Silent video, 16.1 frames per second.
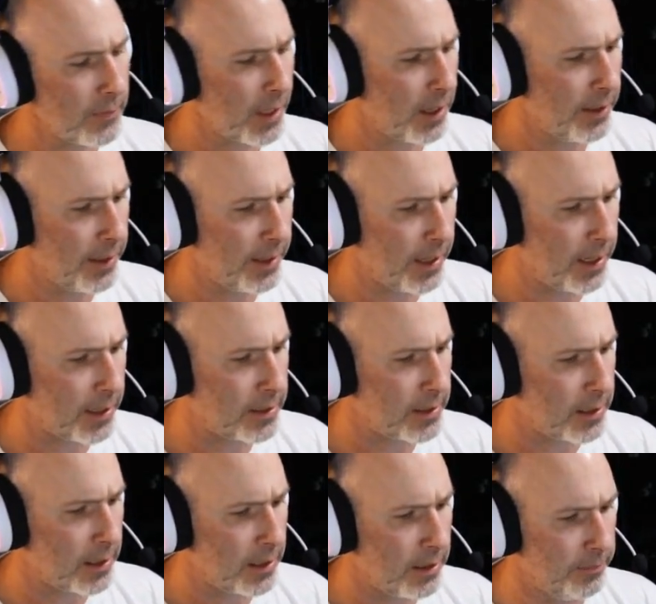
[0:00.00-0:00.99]

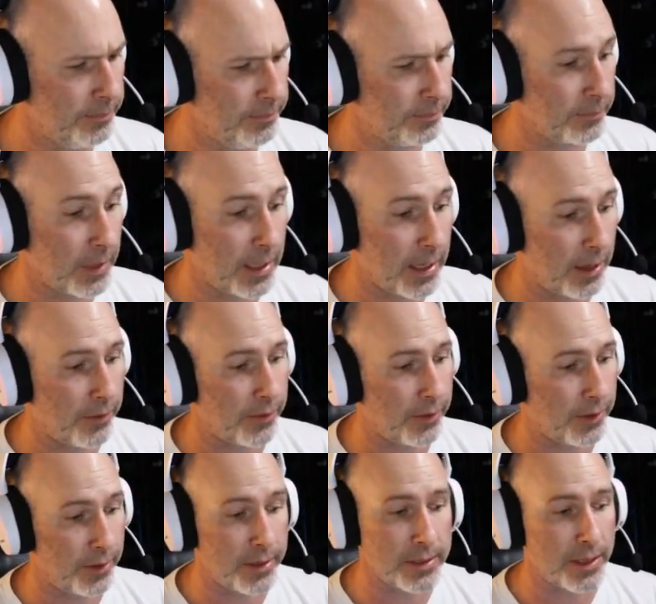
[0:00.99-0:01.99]
Next, now
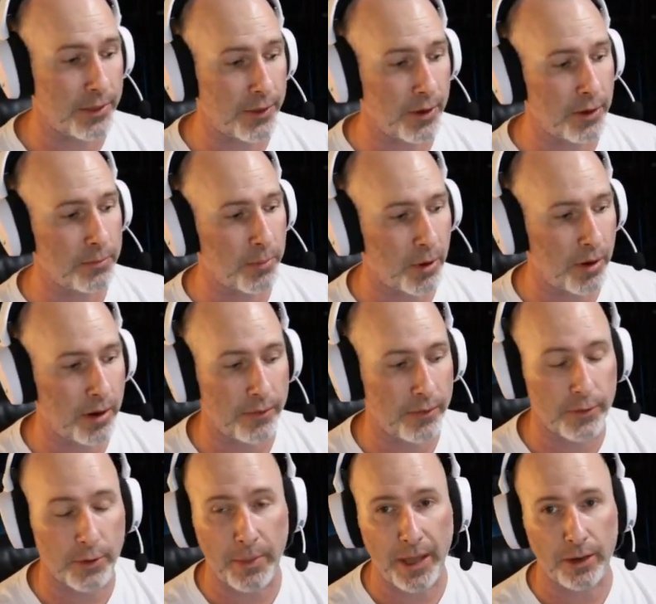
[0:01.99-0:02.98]
there is a third part of
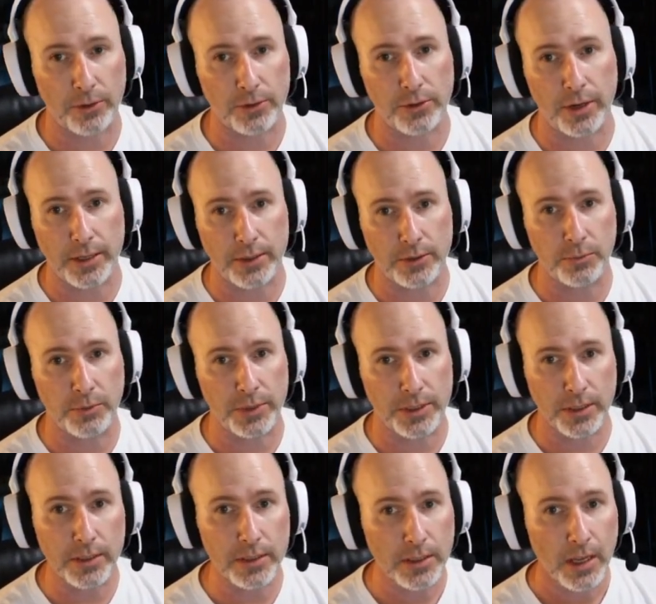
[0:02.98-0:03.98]
their battle traits, which
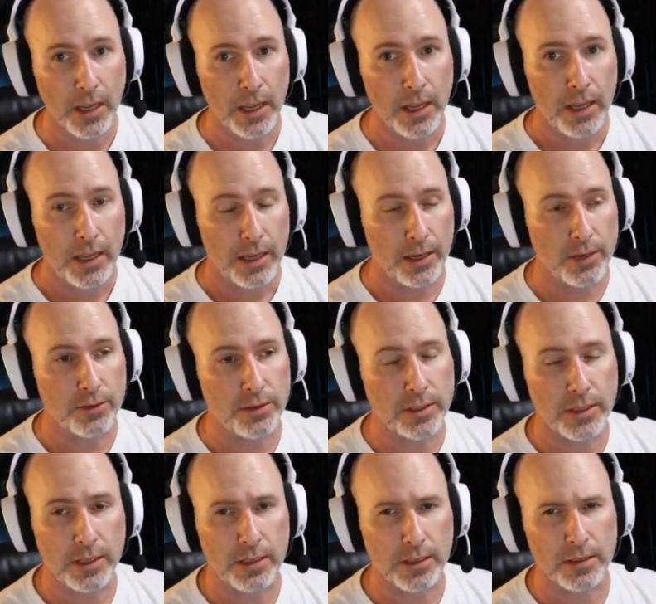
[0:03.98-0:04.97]
is
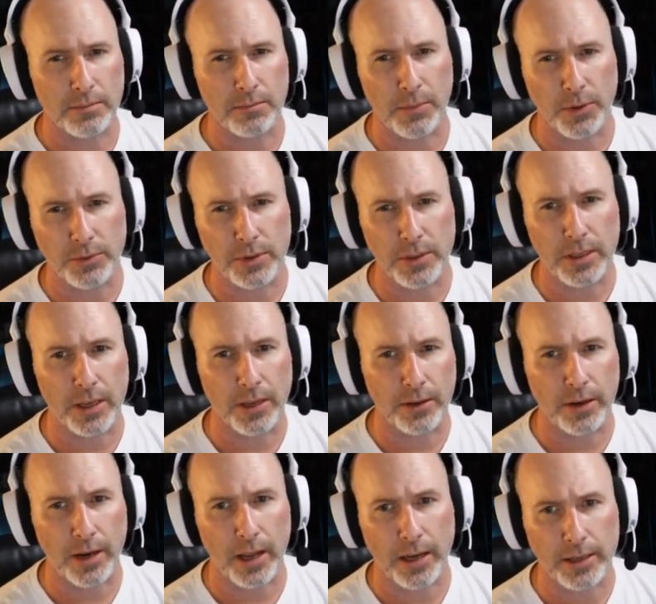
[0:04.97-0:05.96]
interesting because most of the
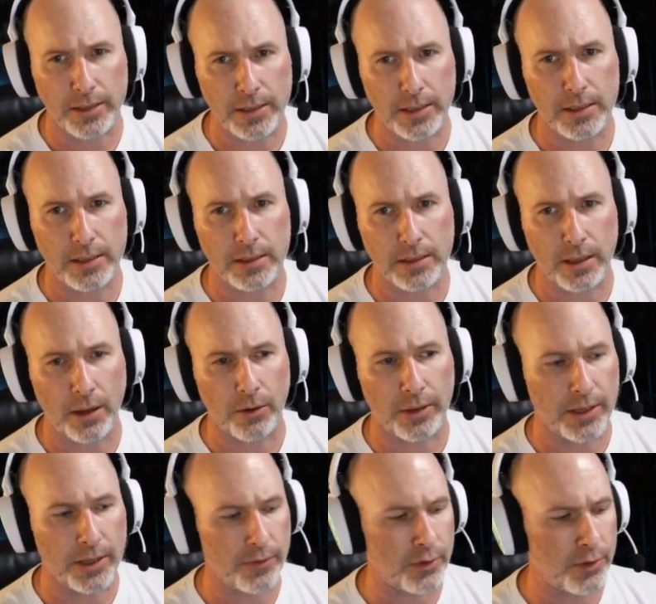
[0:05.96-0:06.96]
other dynasties they only
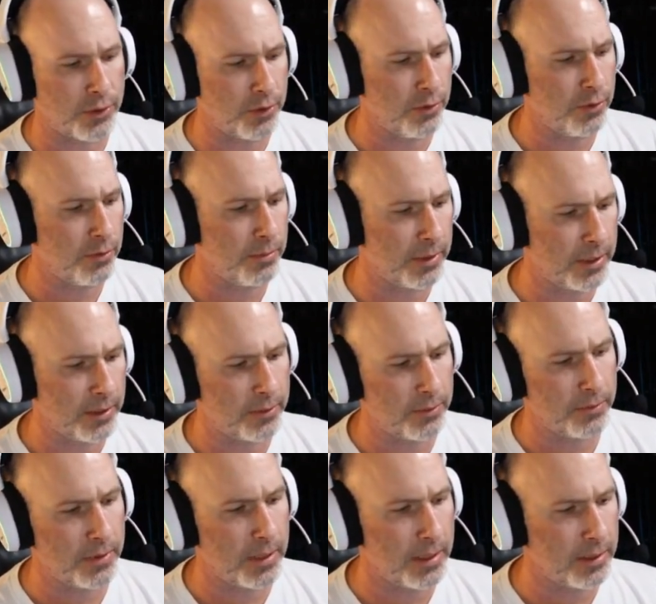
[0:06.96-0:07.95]
give you 2, but this
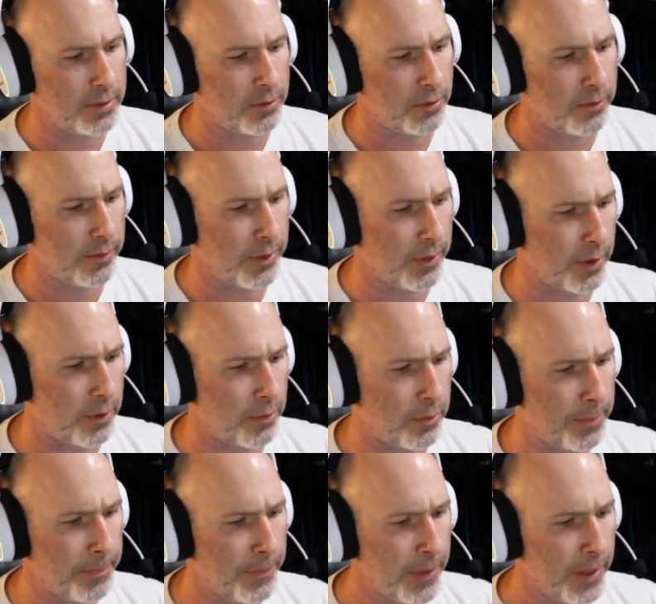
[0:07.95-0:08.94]
one is sort of a third one.